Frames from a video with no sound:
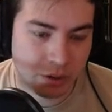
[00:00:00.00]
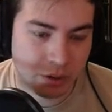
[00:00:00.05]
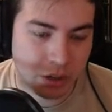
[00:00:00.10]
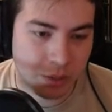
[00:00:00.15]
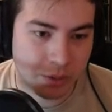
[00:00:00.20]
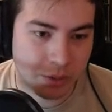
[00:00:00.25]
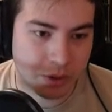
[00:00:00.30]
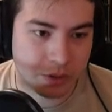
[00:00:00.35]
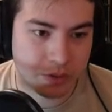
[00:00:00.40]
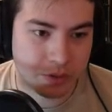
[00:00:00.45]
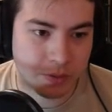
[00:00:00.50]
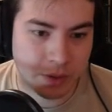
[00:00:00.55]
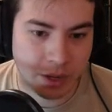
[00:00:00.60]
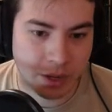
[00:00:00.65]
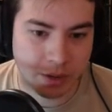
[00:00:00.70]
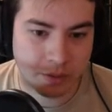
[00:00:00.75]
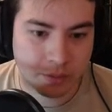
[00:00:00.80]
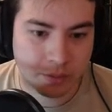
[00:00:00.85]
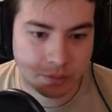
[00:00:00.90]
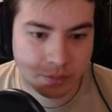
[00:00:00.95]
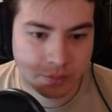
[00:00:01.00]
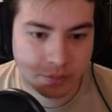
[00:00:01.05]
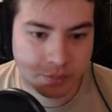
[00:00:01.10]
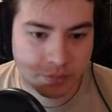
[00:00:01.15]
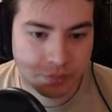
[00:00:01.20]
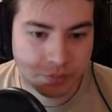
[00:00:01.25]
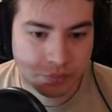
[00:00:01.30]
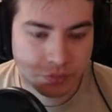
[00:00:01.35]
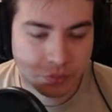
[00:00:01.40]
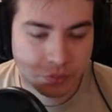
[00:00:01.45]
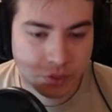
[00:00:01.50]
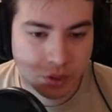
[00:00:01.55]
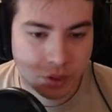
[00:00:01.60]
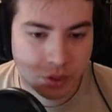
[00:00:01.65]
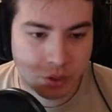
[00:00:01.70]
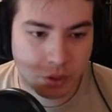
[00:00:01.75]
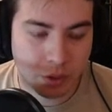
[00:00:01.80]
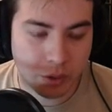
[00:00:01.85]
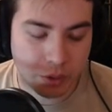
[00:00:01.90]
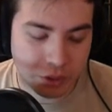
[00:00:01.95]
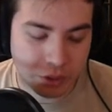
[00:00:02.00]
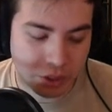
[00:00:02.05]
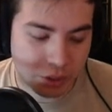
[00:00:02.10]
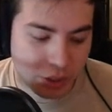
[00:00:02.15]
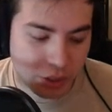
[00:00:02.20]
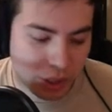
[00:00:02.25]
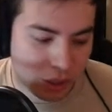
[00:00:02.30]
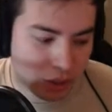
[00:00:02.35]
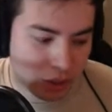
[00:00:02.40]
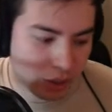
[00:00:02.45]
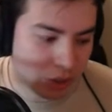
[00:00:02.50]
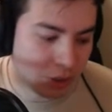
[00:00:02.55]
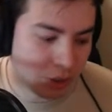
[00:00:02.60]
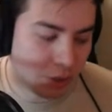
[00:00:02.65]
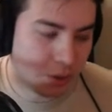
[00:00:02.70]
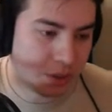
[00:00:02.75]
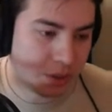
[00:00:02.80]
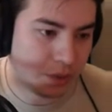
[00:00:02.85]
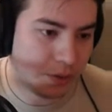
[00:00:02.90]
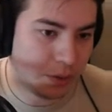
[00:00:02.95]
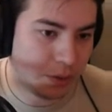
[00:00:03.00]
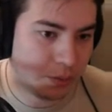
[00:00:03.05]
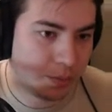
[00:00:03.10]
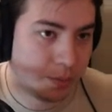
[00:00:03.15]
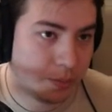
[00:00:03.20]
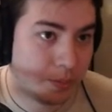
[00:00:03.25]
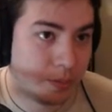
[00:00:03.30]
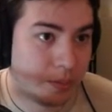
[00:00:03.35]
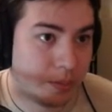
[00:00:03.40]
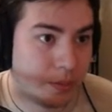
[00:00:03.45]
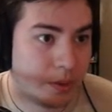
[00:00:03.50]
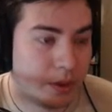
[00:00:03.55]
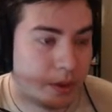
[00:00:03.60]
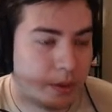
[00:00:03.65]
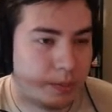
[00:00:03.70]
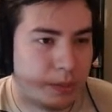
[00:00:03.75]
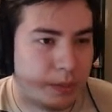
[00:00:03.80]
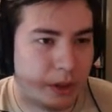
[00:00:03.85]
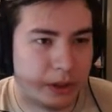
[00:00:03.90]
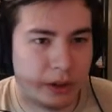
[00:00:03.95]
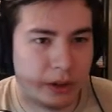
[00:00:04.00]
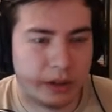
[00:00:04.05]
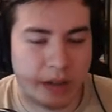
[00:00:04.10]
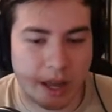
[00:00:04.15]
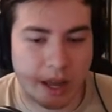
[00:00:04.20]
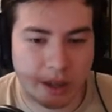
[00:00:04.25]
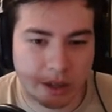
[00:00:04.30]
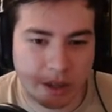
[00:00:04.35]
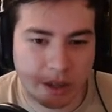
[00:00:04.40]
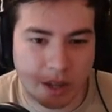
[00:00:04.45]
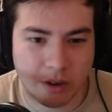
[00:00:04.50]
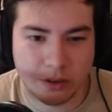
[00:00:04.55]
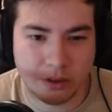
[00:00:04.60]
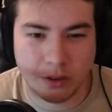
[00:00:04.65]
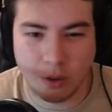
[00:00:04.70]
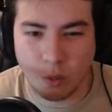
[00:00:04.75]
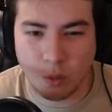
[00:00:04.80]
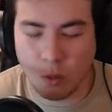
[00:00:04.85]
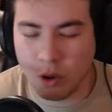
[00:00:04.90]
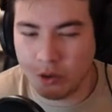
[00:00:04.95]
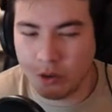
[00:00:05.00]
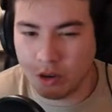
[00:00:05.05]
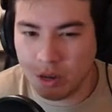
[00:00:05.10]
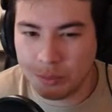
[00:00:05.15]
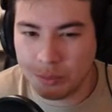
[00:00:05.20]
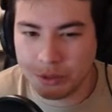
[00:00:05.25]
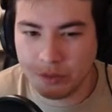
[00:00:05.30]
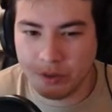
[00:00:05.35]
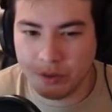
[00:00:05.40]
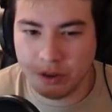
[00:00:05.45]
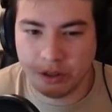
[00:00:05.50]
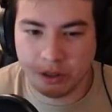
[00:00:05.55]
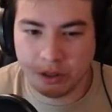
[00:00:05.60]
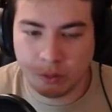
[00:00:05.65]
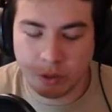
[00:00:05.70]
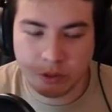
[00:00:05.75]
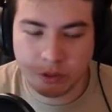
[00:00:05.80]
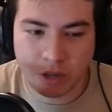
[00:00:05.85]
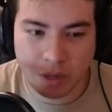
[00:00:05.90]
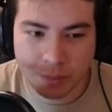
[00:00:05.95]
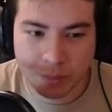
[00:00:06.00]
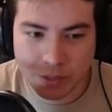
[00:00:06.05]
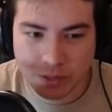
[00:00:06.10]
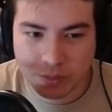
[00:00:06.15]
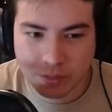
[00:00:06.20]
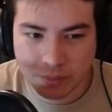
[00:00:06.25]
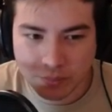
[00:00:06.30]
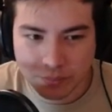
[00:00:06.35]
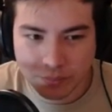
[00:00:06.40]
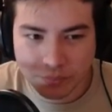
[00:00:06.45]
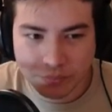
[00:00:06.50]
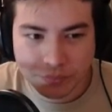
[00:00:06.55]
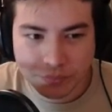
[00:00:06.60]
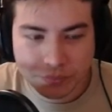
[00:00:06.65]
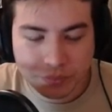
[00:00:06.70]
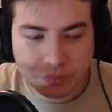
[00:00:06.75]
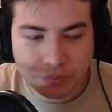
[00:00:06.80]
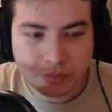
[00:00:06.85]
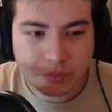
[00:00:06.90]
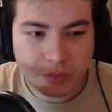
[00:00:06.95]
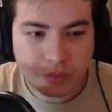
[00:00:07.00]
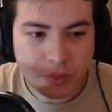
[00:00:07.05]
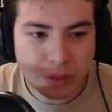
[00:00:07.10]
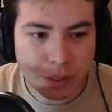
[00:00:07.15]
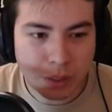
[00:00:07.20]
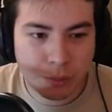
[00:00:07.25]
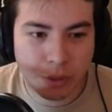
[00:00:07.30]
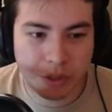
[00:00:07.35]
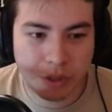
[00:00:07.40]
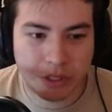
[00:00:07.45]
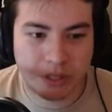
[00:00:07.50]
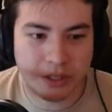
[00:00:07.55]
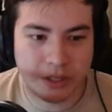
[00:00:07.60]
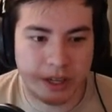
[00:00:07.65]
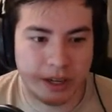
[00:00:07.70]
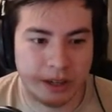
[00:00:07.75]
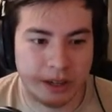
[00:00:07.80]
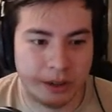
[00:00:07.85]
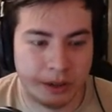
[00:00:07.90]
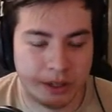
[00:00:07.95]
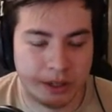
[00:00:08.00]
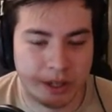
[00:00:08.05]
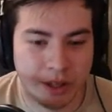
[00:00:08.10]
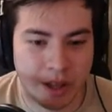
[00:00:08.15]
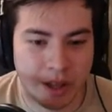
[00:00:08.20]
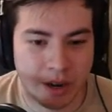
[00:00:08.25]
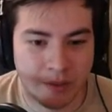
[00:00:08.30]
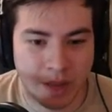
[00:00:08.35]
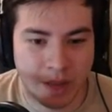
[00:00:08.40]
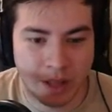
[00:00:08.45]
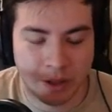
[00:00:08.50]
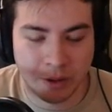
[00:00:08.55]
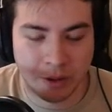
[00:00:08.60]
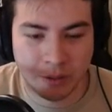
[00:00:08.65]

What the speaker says: Goblin Leader is fine. The only issue is if you build your deck and there's no 1-drops or very little 1-drops, Princess Tina loses a lot of value.